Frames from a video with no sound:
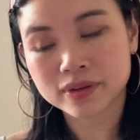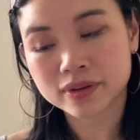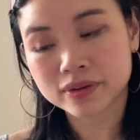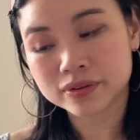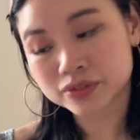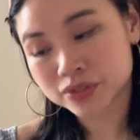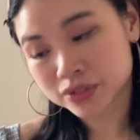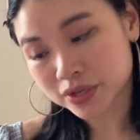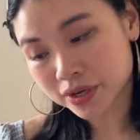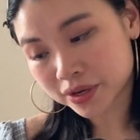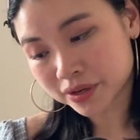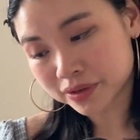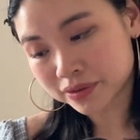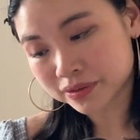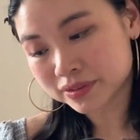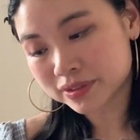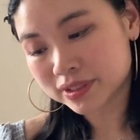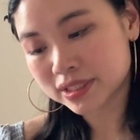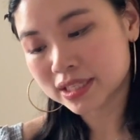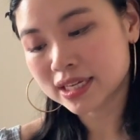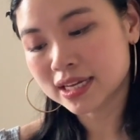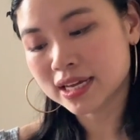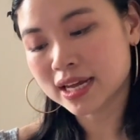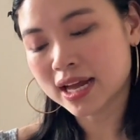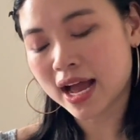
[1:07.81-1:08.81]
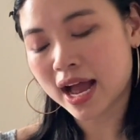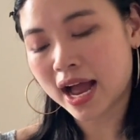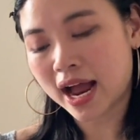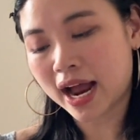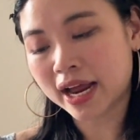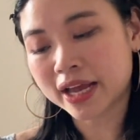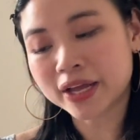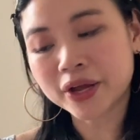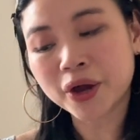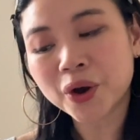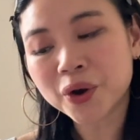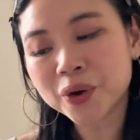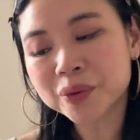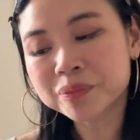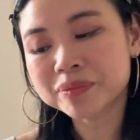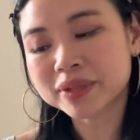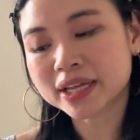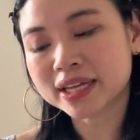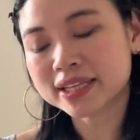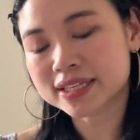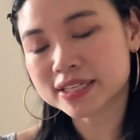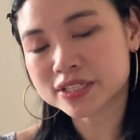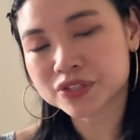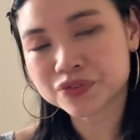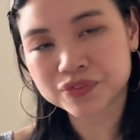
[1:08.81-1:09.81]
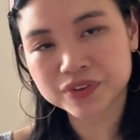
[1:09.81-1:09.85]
So, I hope that this